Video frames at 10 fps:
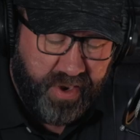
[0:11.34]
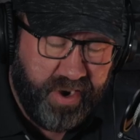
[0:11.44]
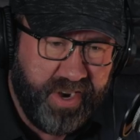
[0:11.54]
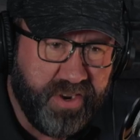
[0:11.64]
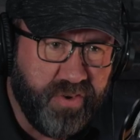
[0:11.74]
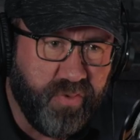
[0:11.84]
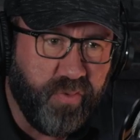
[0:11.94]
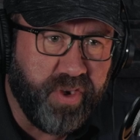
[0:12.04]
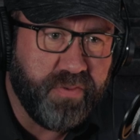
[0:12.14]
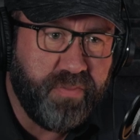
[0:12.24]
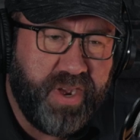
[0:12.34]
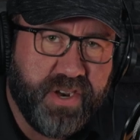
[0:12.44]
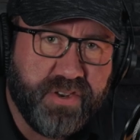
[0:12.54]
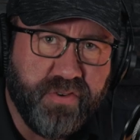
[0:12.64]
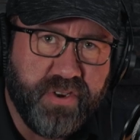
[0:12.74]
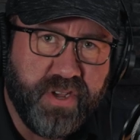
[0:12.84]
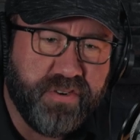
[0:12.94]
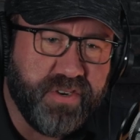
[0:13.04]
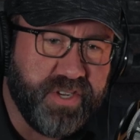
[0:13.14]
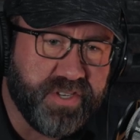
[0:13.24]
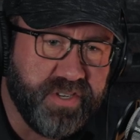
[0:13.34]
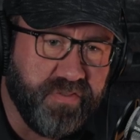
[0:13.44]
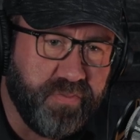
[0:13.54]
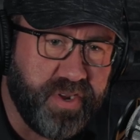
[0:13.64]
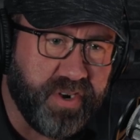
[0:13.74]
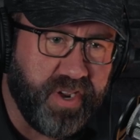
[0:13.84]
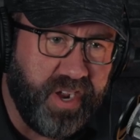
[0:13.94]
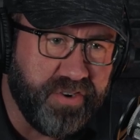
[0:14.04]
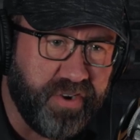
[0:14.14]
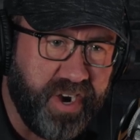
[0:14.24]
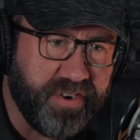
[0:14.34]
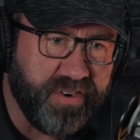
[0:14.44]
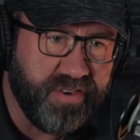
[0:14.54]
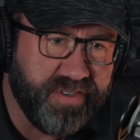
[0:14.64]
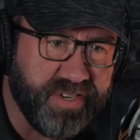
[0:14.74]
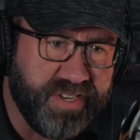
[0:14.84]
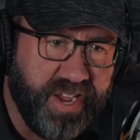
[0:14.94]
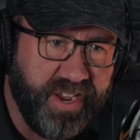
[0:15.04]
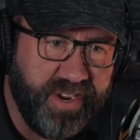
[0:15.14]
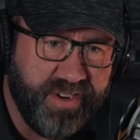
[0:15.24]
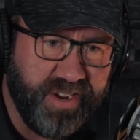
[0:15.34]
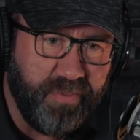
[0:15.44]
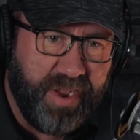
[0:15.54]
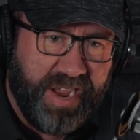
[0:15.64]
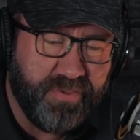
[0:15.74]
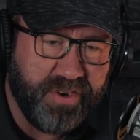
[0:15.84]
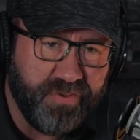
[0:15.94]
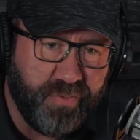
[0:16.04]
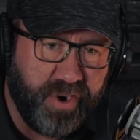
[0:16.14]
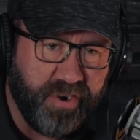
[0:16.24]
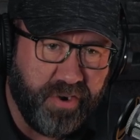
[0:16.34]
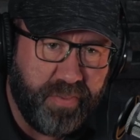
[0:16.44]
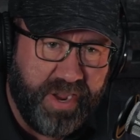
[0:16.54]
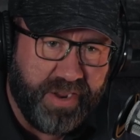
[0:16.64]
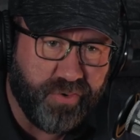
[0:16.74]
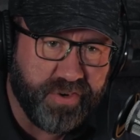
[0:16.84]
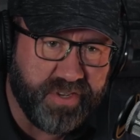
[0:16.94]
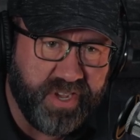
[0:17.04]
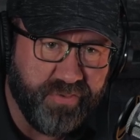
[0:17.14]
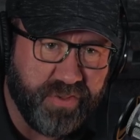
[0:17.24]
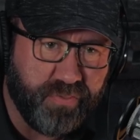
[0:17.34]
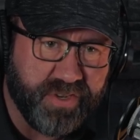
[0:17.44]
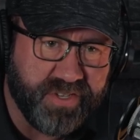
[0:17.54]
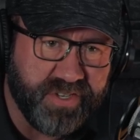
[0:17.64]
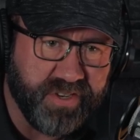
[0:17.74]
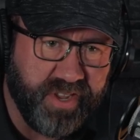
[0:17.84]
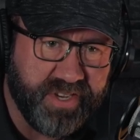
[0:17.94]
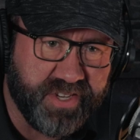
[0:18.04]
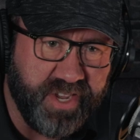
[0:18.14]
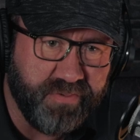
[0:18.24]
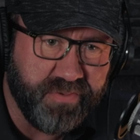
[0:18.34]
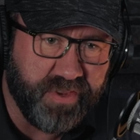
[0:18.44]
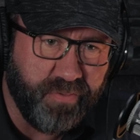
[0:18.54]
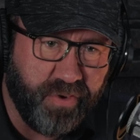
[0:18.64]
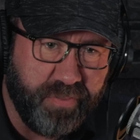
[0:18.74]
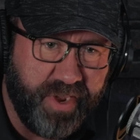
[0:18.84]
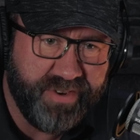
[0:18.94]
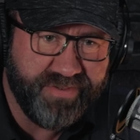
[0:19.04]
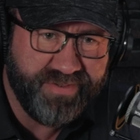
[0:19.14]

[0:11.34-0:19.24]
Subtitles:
All right. Well, welcome back to another edition of The Better Contractor. Today, I'm happy to bring on Pat Morstad with Precision Landscape. Good morning, Pat.